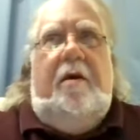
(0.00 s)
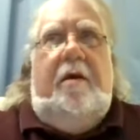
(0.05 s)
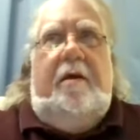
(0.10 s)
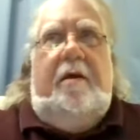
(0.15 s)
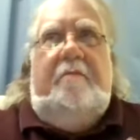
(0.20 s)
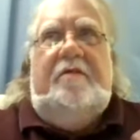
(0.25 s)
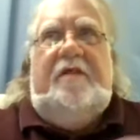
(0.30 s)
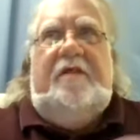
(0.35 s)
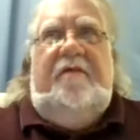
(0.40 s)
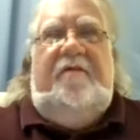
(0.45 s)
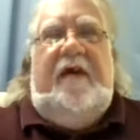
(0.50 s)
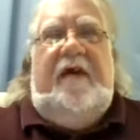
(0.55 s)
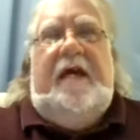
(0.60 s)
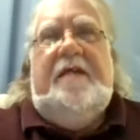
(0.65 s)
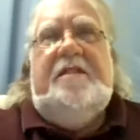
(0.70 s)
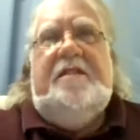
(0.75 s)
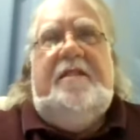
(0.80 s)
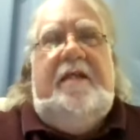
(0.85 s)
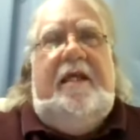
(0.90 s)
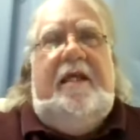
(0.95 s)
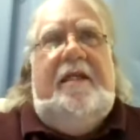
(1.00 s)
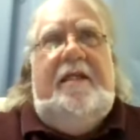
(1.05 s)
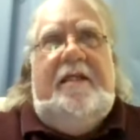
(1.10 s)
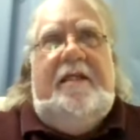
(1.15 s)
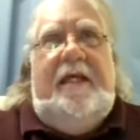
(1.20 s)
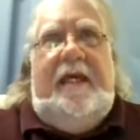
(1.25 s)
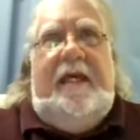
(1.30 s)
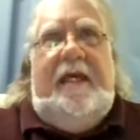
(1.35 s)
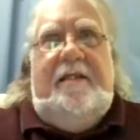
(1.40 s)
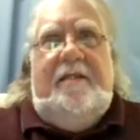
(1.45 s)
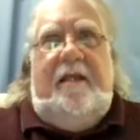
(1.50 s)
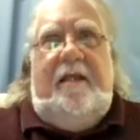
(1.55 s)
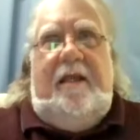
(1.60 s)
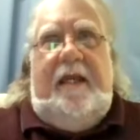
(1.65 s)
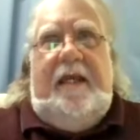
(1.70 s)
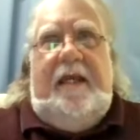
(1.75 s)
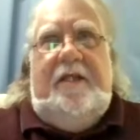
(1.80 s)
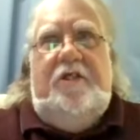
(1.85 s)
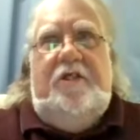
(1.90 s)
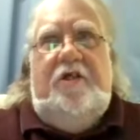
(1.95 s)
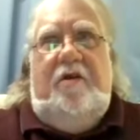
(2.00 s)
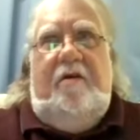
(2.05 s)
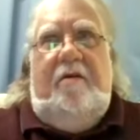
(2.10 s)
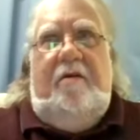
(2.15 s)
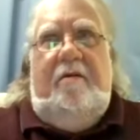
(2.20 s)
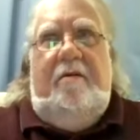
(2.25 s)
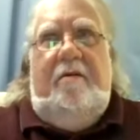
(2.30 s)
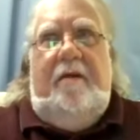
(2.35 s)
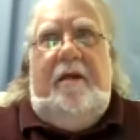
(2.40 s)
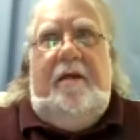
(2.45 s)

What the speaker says: It was a fascinating day at the lecture